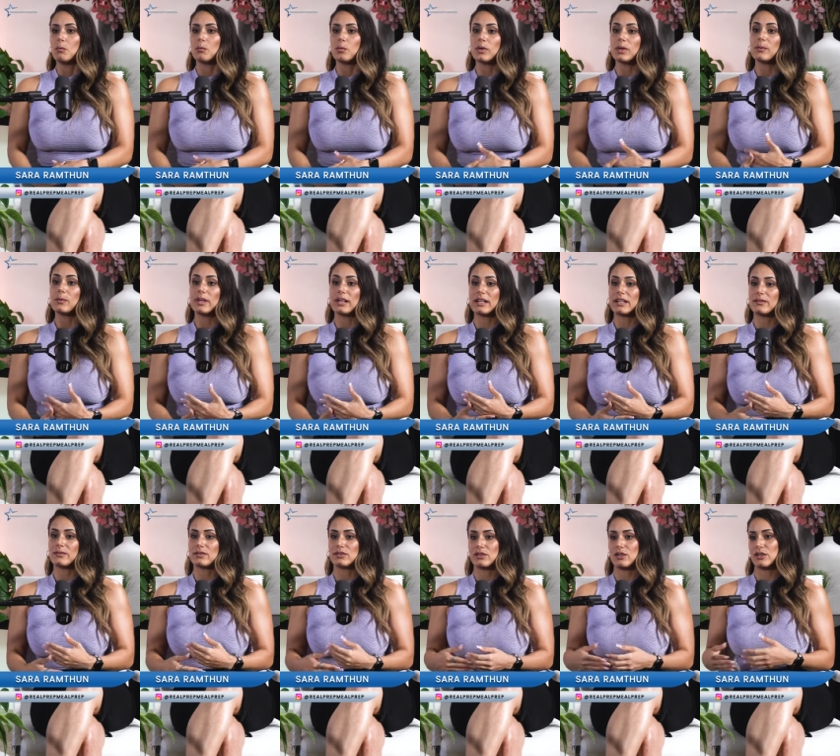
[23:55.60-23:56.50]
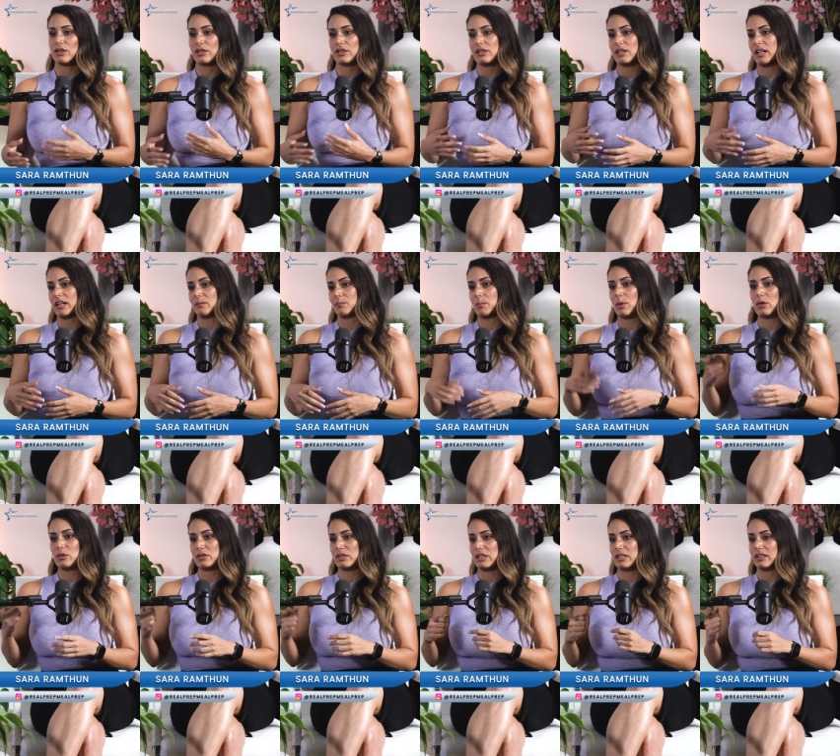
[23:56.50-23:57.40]
Will, when I started like
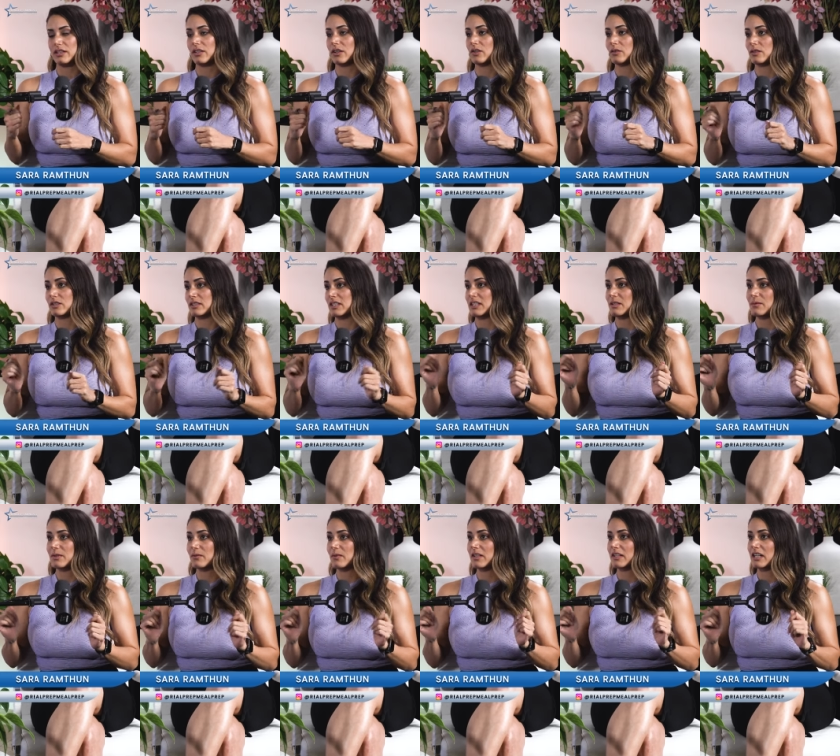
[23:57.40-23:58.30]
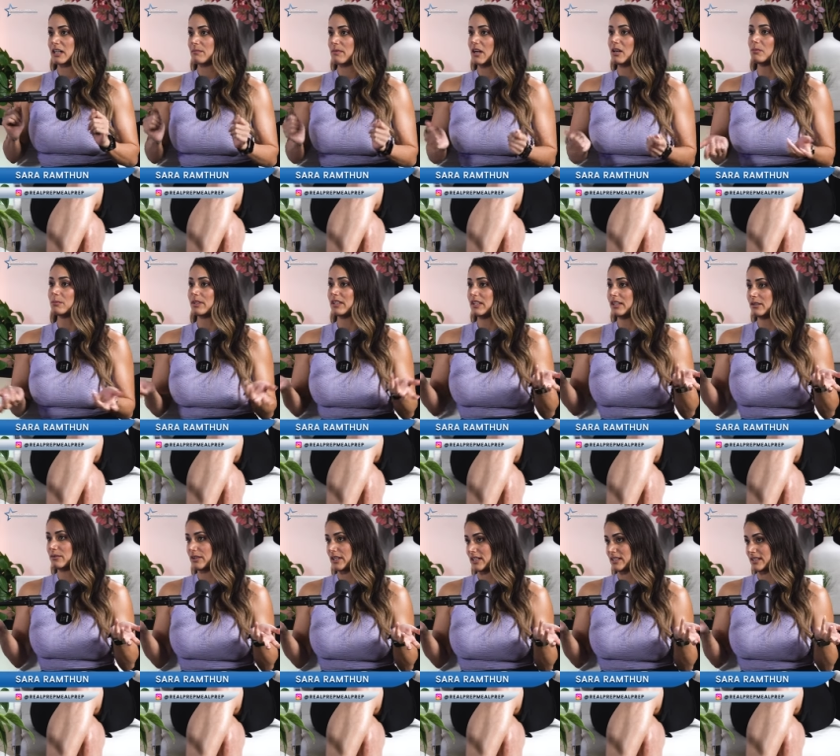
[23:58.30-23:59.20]
posting, you know, does anyone want to come help me?
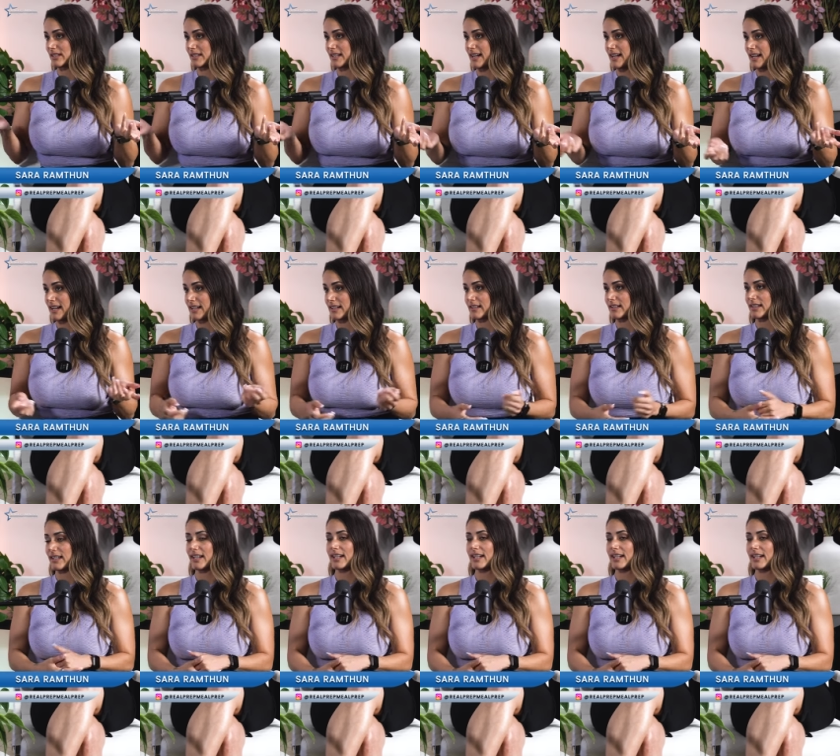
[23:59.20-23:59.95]
He raised his hand.